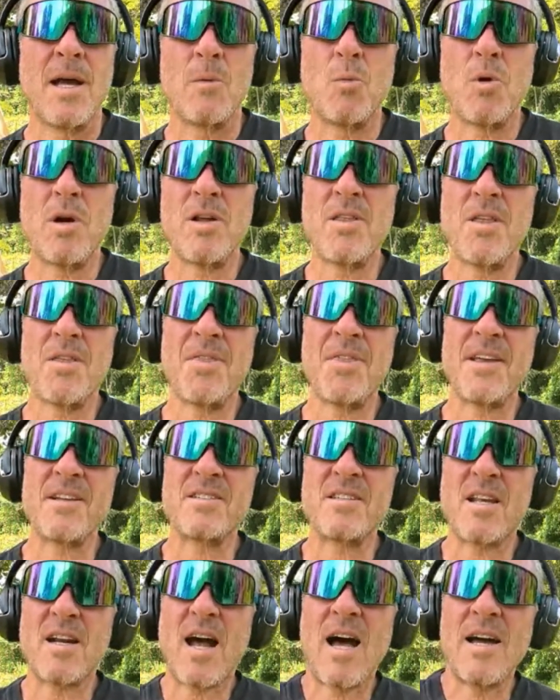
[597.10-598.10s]
One of the
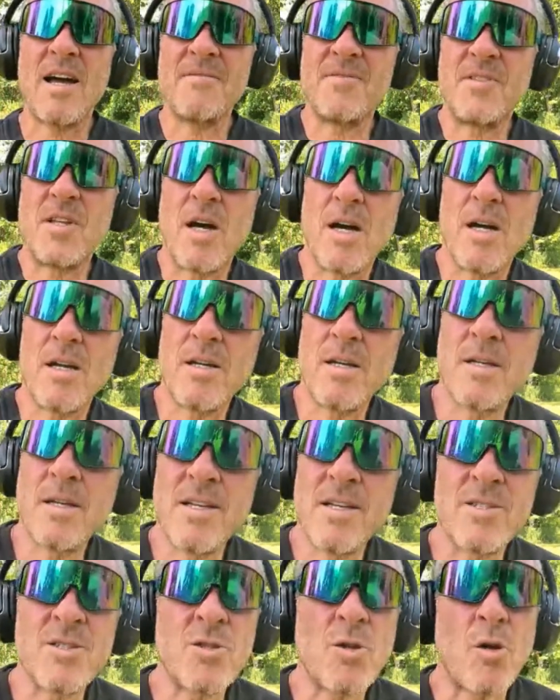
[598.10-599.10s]
things that I've done,
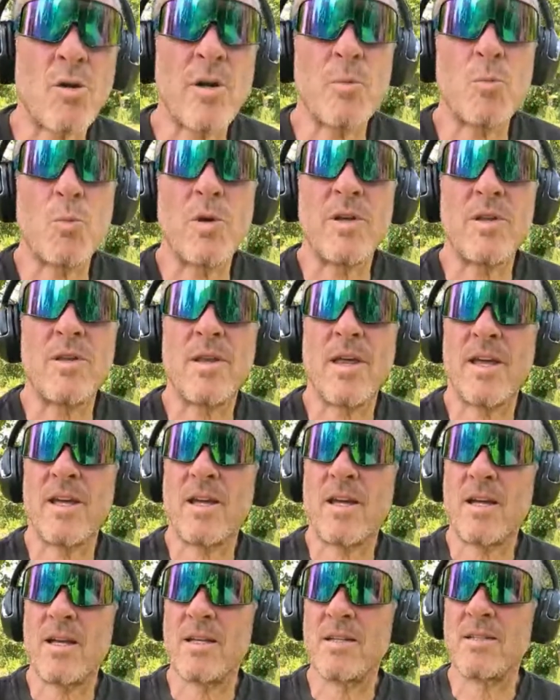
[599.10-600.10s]
it started with
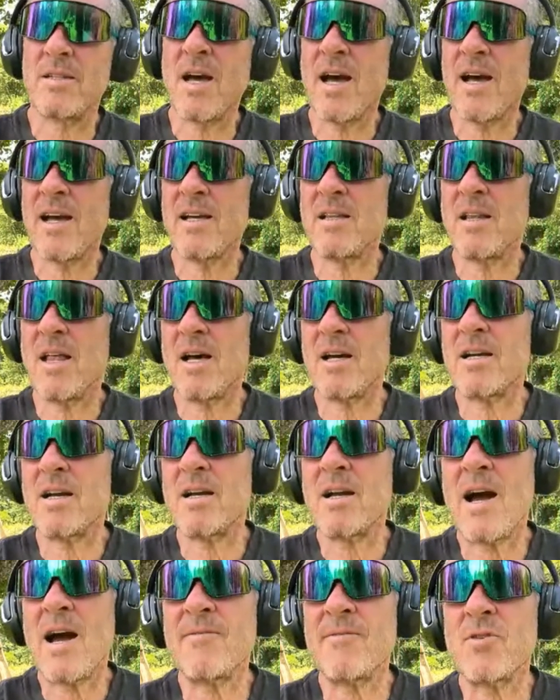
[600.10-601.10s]
a dialogue,
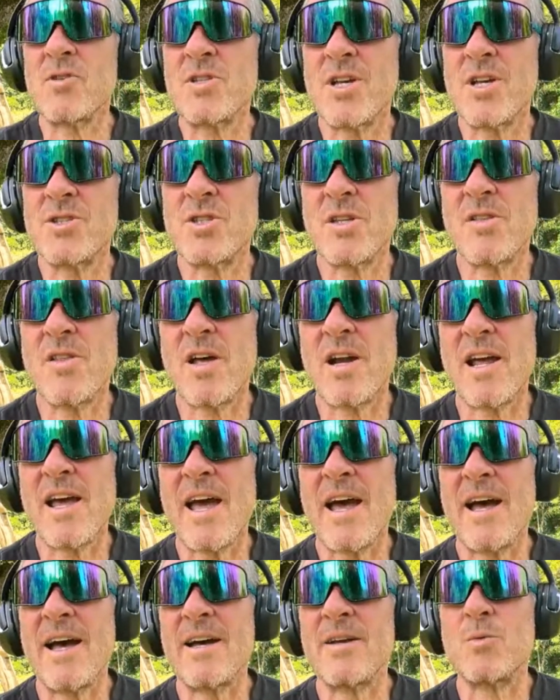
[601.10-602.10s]
a conversation that I
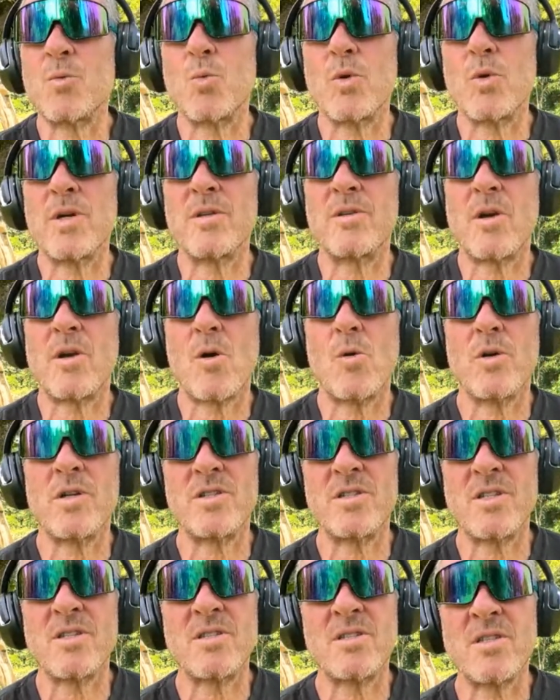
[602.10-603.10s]
had with
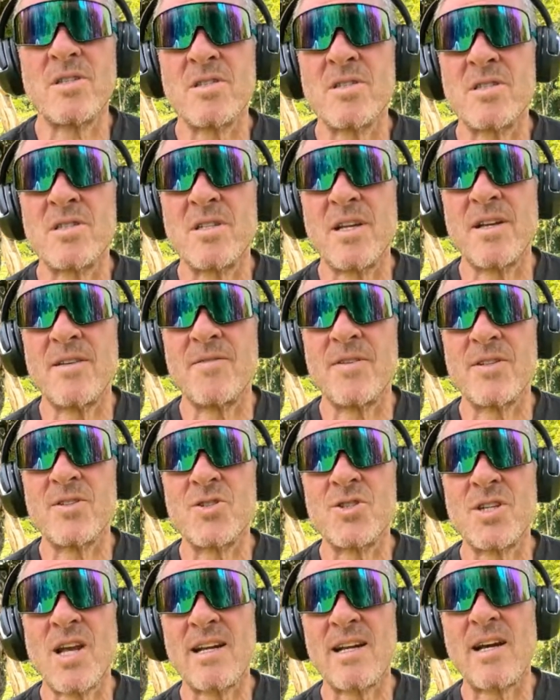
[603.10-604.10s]
Coexistence Steven.
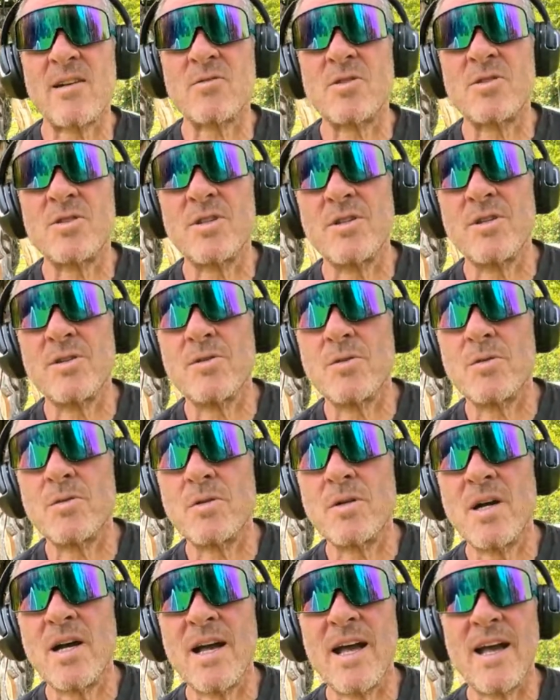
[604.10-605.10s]
Shout out to you